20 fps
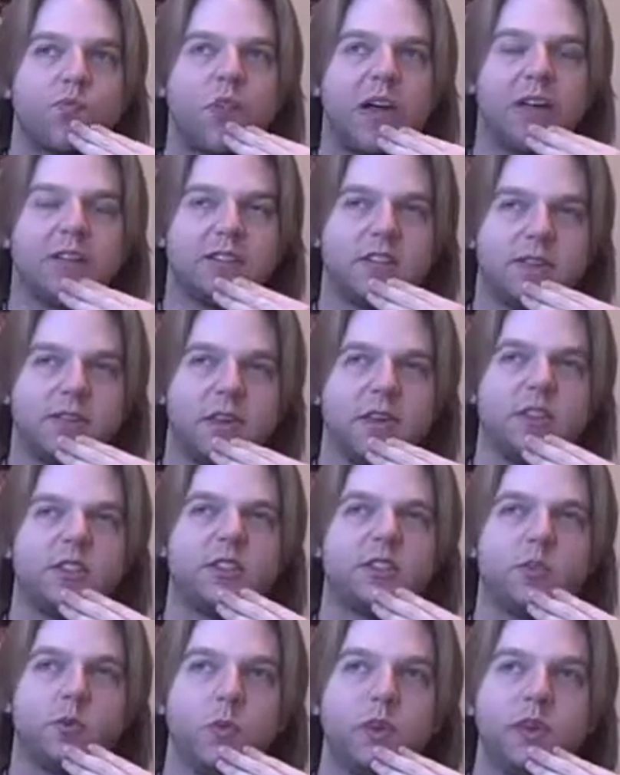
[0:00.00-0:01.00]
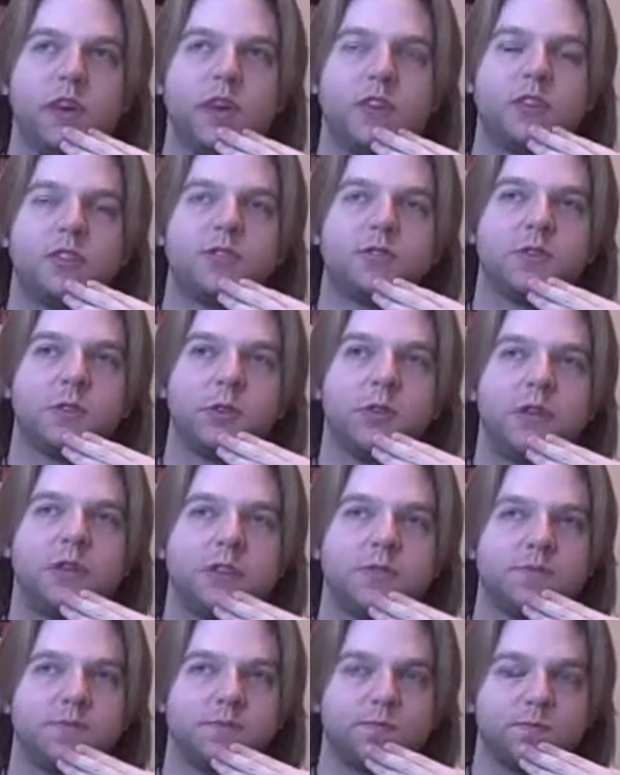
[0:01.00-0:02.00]
it's sweet, it's
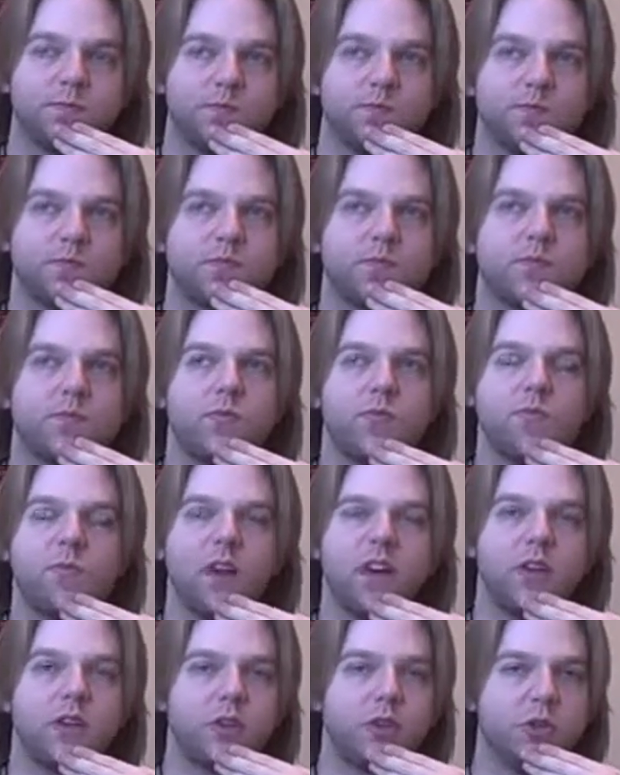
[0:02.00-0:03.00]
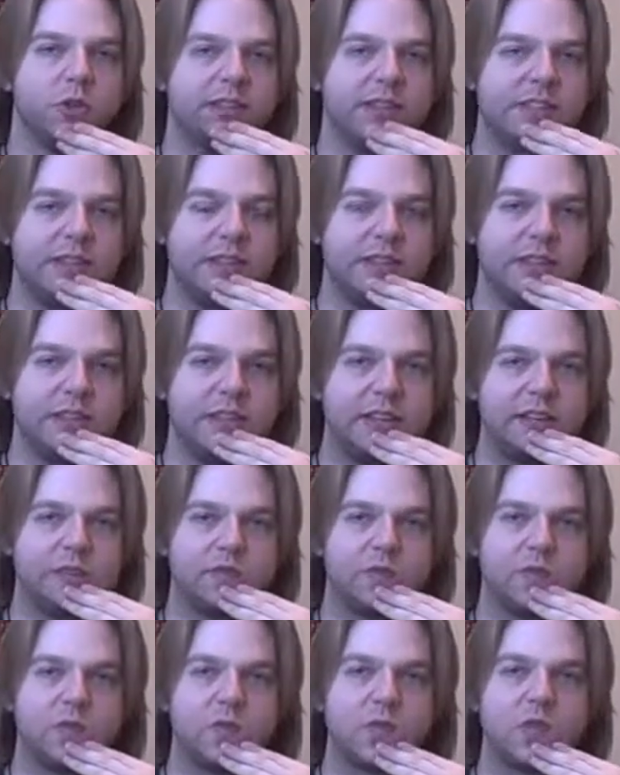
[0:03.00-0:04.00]
fruity, good acidity.
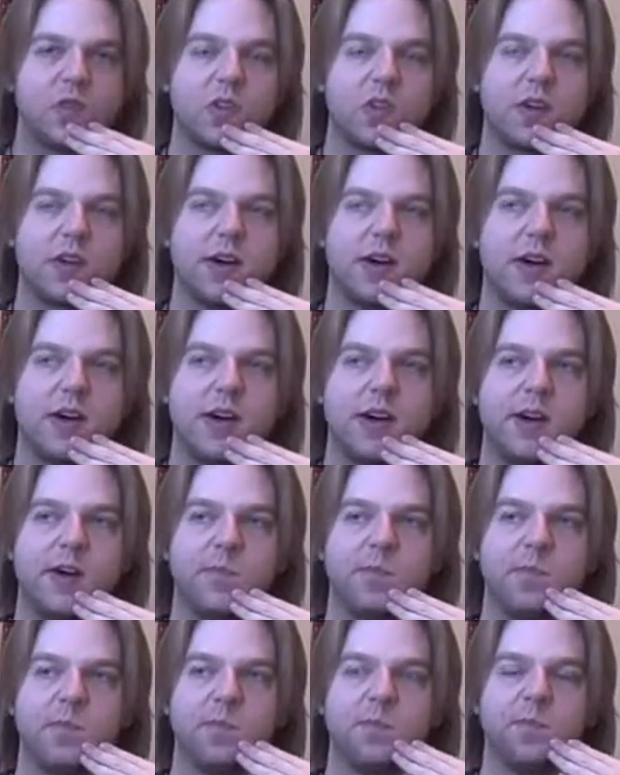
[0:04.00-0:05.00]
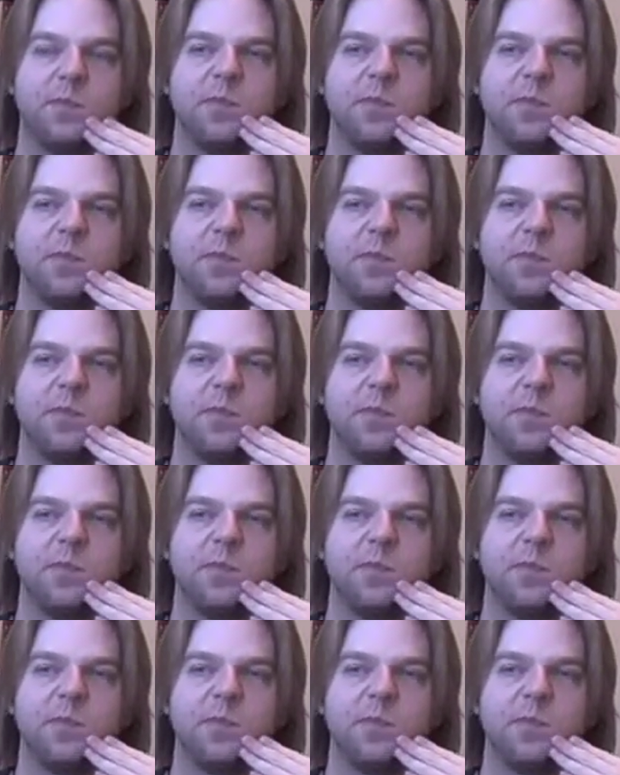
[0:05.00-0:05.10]
Um,